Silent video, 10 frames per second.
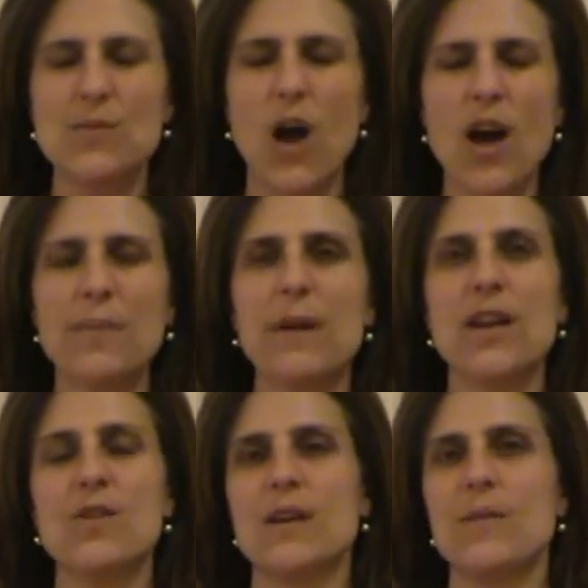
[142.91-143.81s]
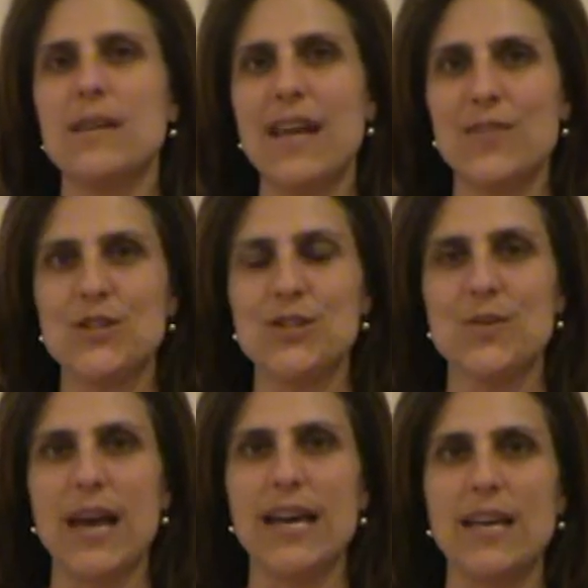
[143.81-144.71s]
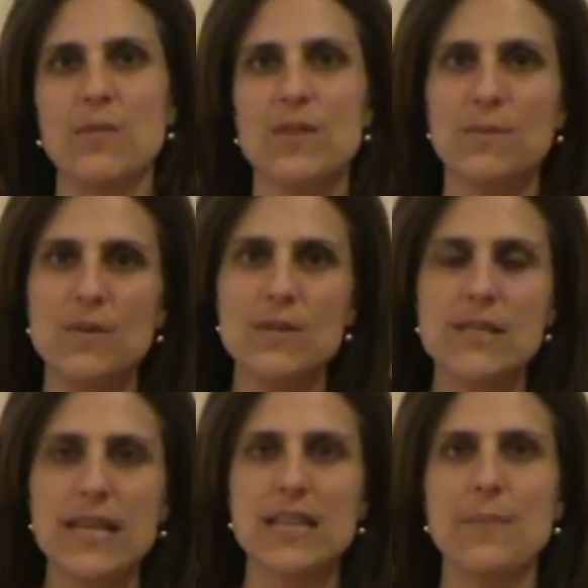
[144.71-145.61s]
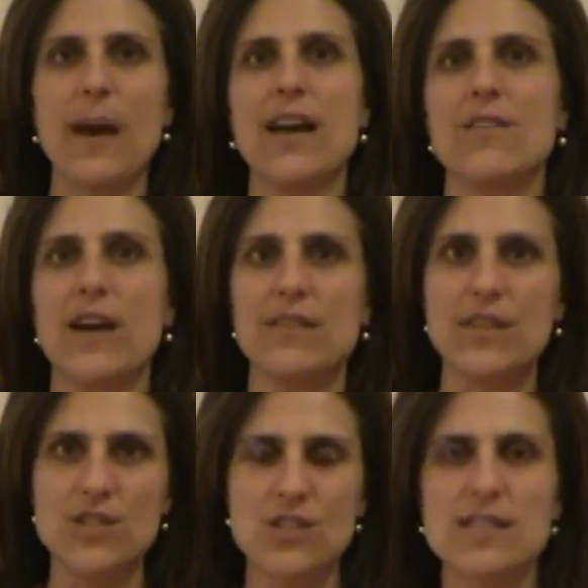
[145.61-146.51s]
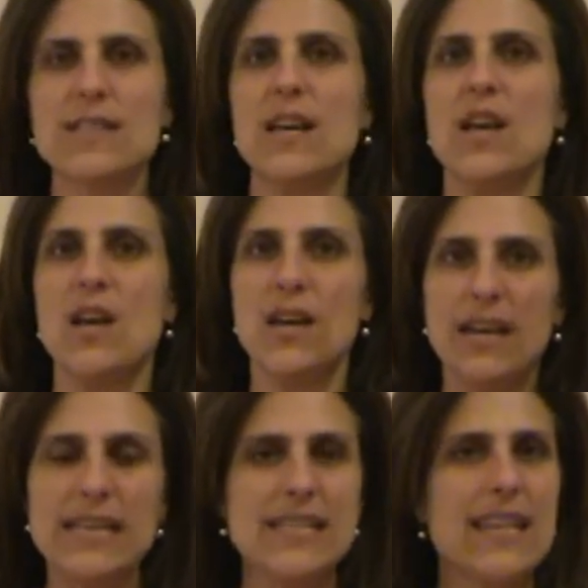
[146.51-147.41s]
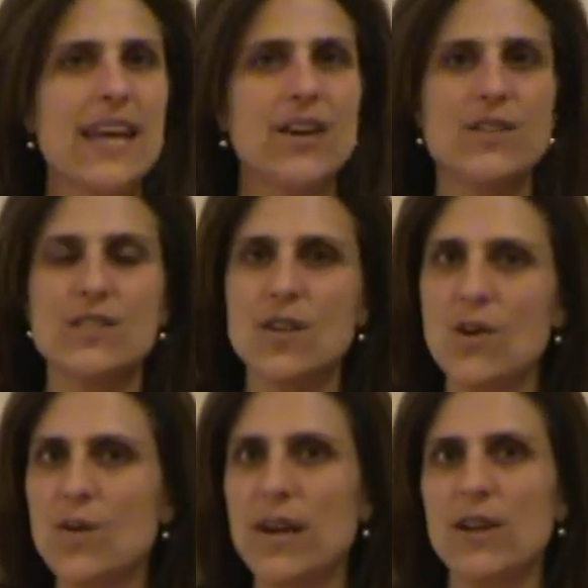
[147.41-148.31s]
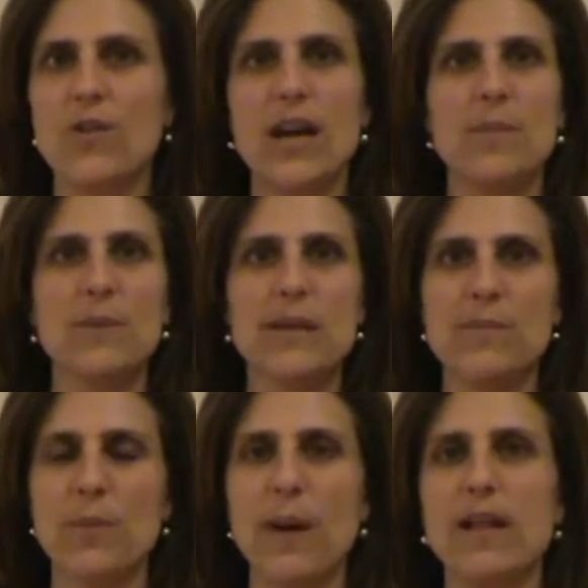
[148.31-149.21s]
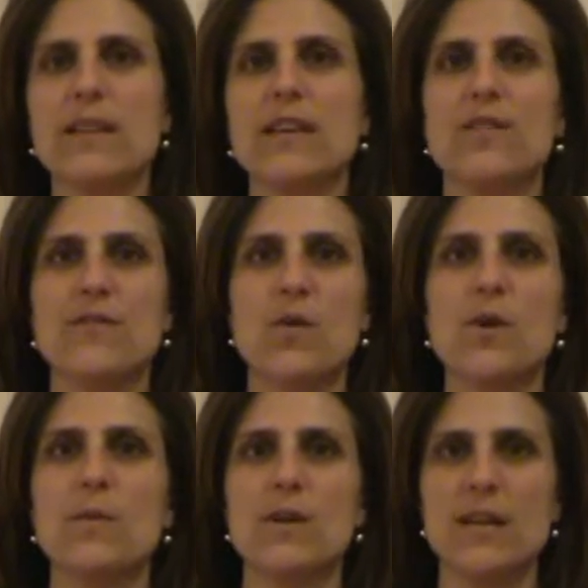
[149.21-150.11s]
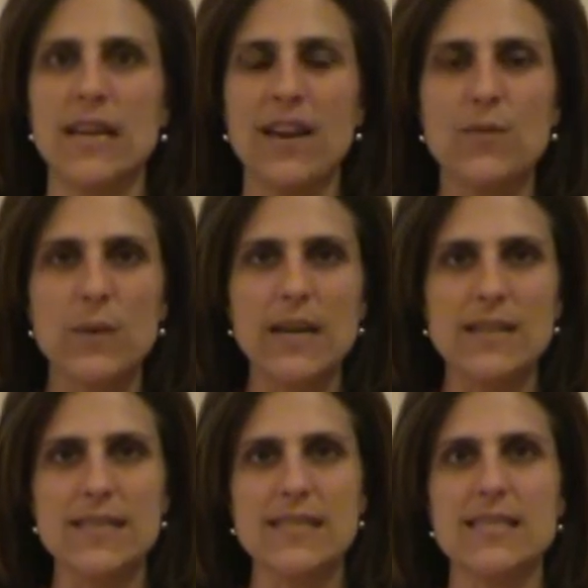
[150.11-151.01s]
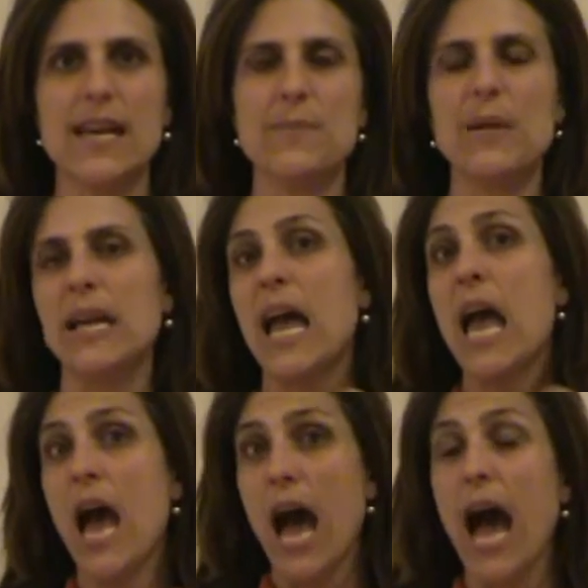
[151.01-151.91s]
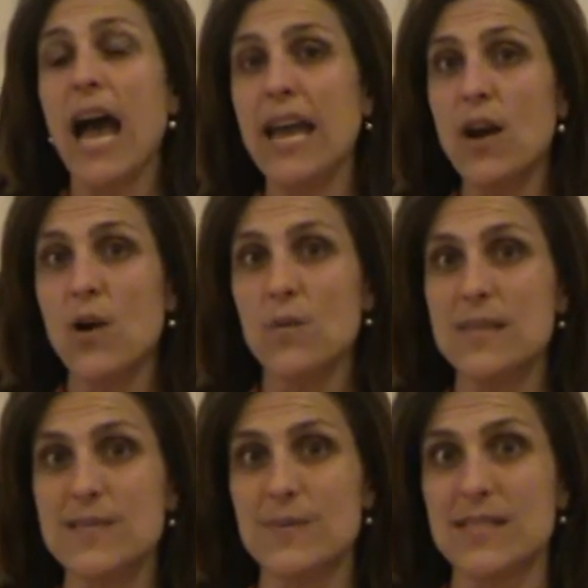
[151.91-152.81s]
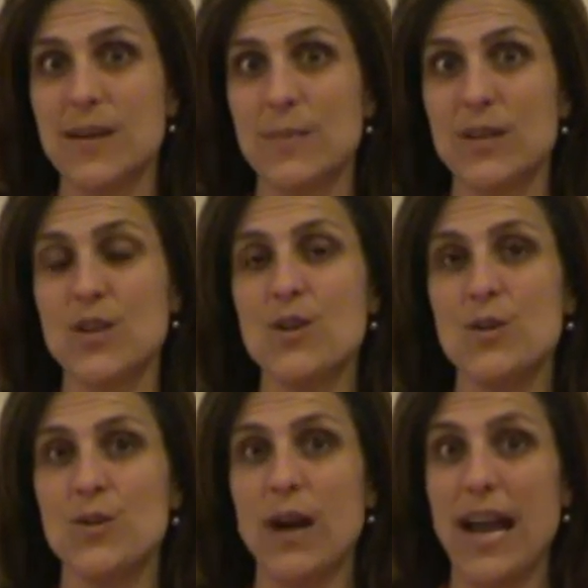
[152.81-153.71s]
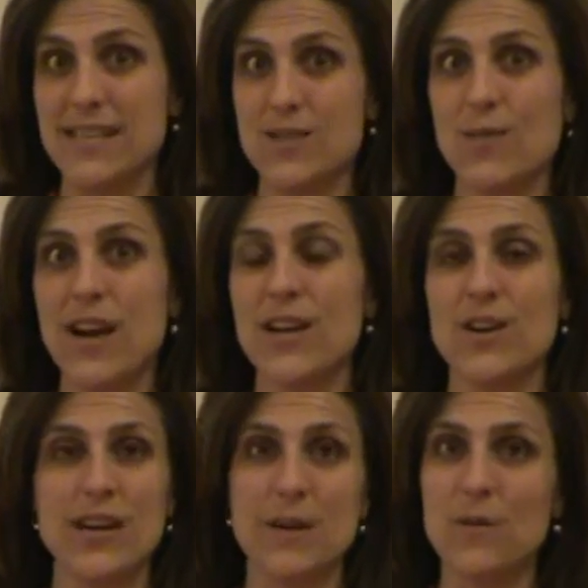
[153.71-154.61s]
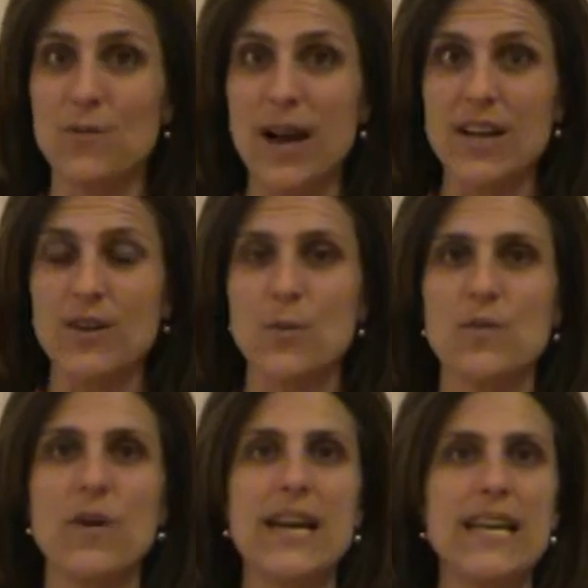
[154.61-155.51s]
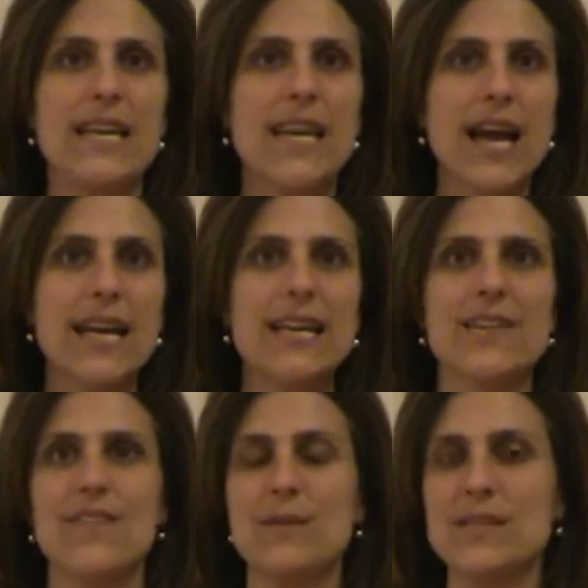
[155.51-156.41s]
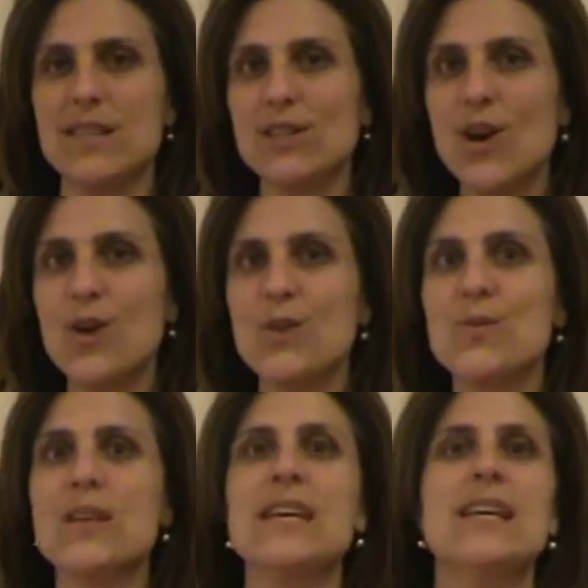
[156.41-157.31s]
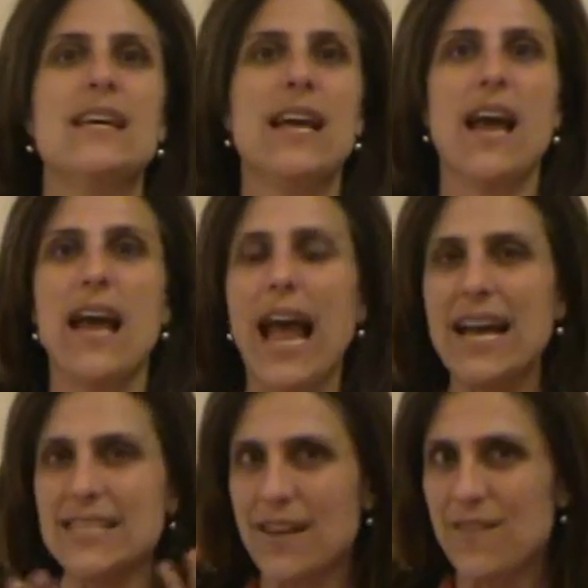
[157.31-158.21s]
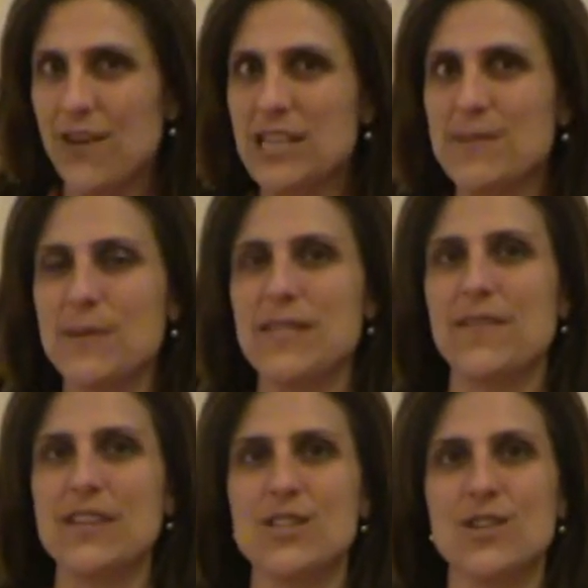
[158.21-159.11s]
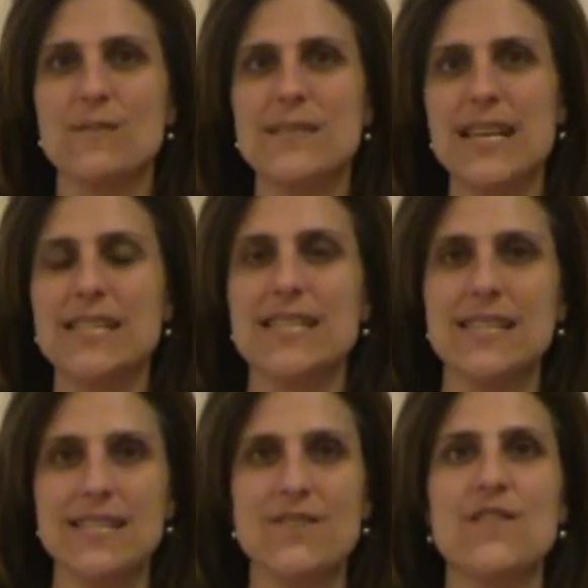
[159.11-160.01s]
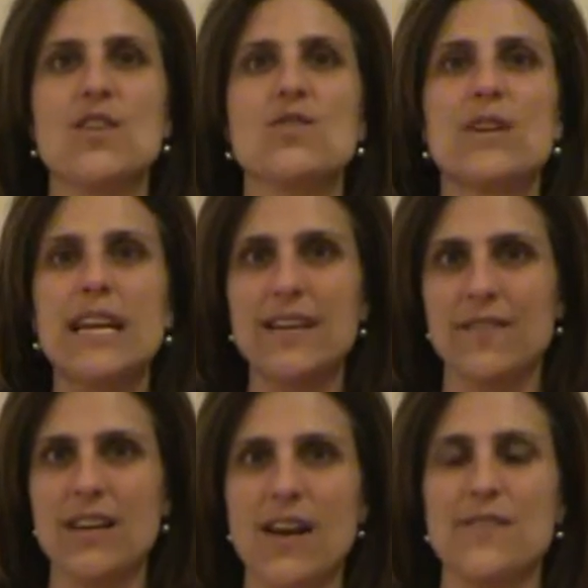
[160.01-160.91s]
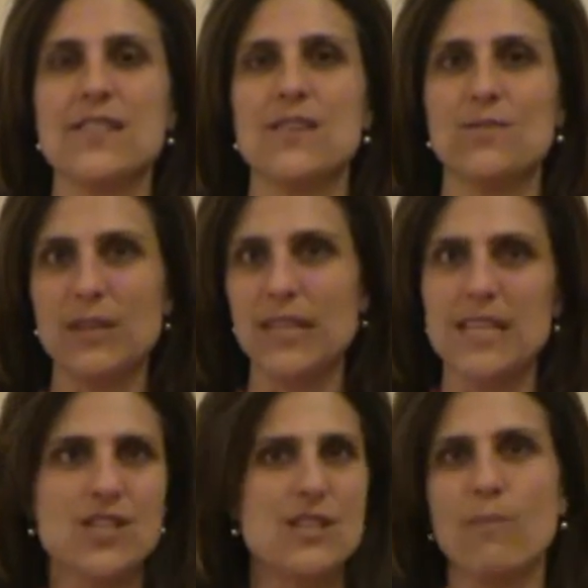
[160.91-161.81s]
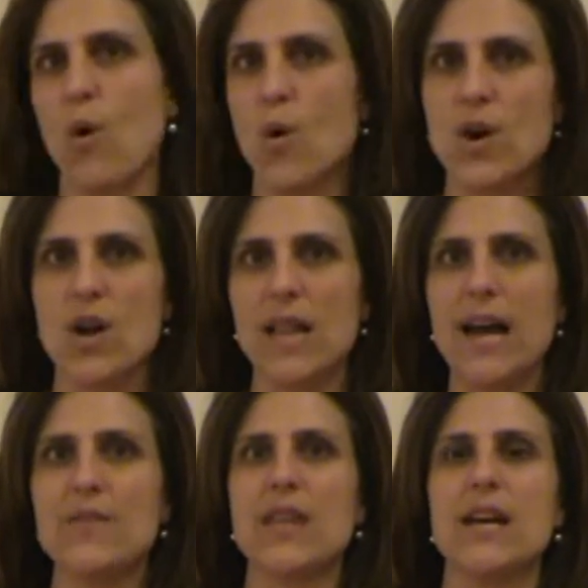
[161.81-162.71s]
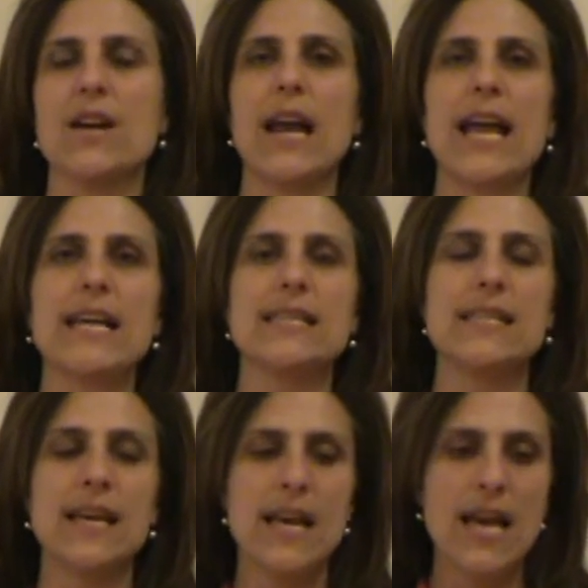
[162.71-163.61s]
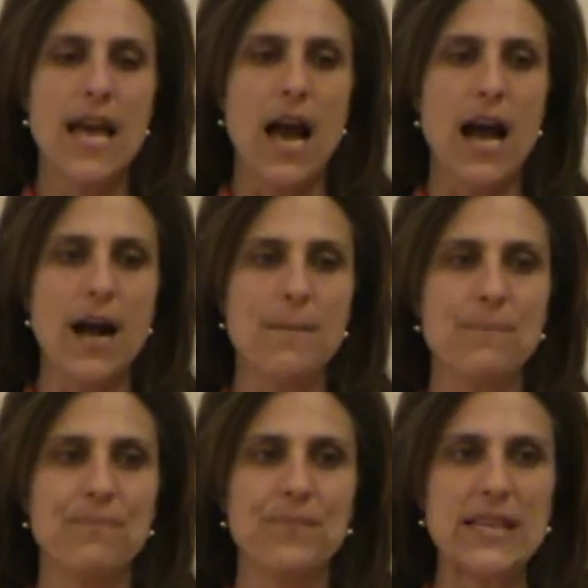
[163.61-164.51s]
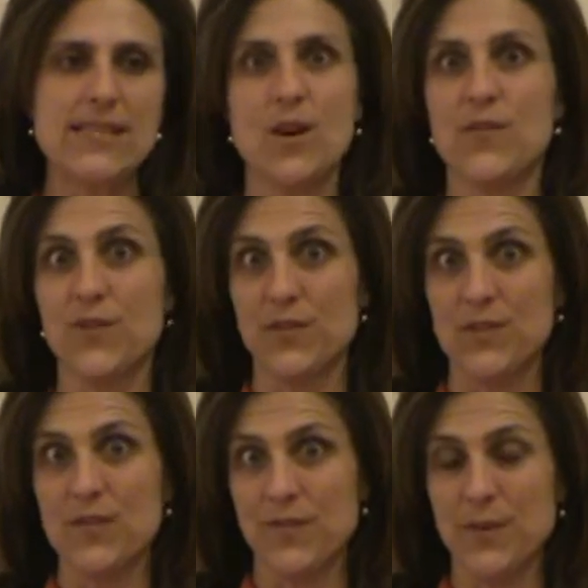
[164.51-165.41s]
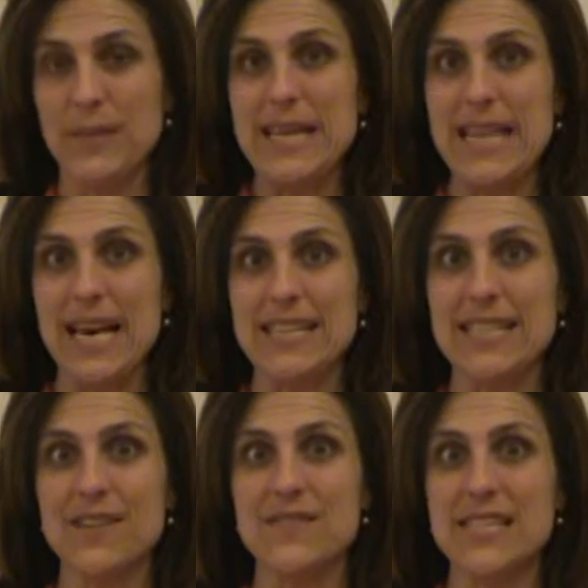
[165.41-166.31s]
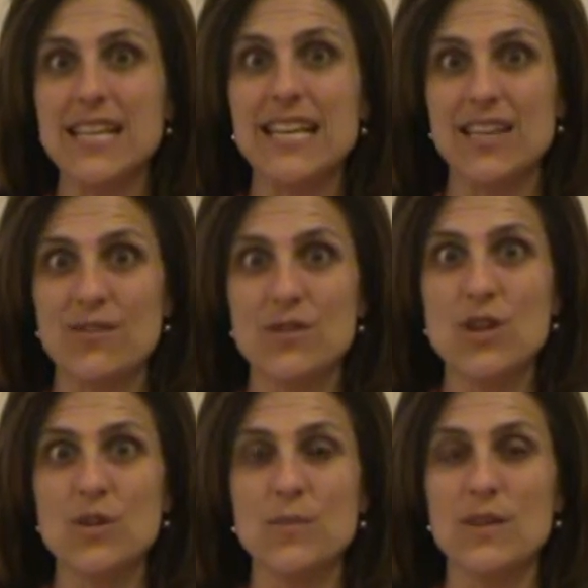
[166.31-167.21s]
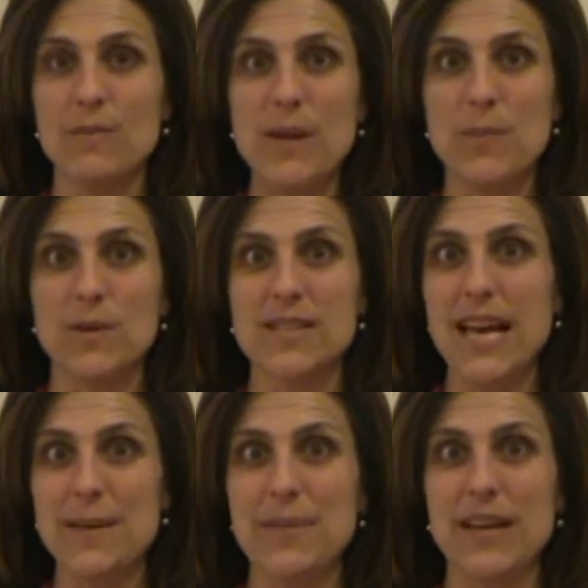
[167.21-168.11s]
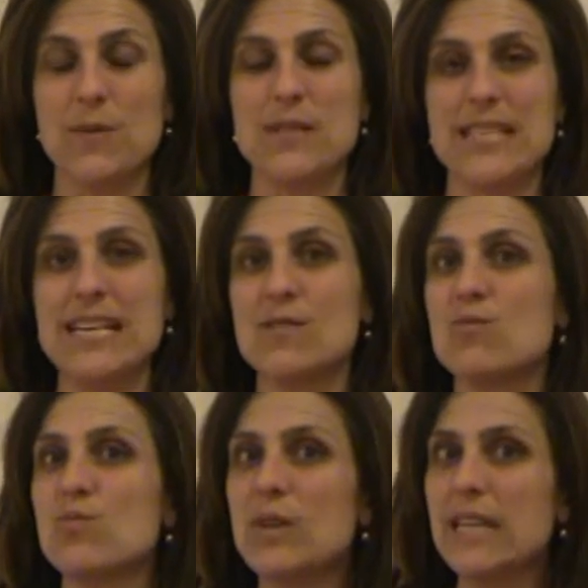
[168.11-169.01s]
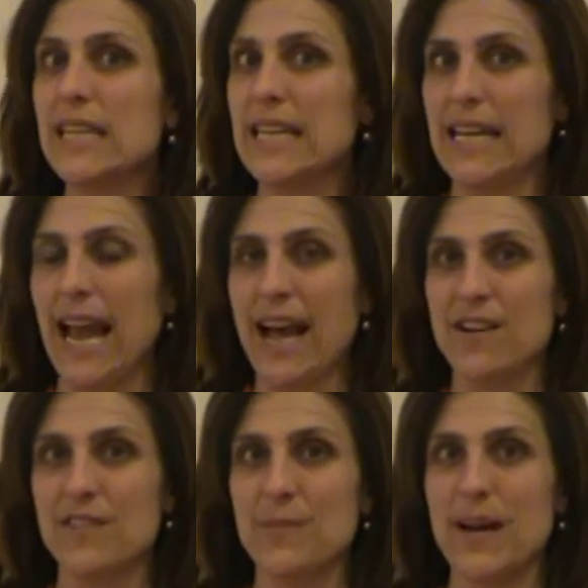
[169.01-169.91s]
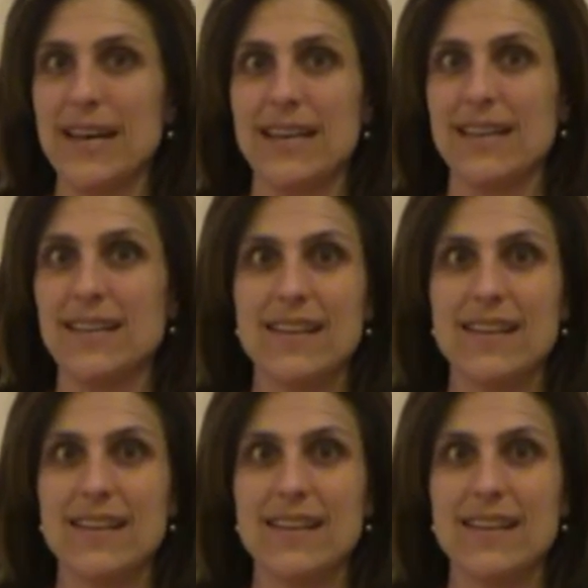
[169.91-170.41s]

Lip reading: On my own, I would never do that. And with the music in the background that just is there so incredibly propelling you forward, and everyone else is typing. I always was someone who, as a writer, and I'm a writer, would write at night if I was alone. Had to have very specific circumstances to feel creative enough to really just pour it all out there. And so for me, the idea of sitting in a room with people typing is really out of my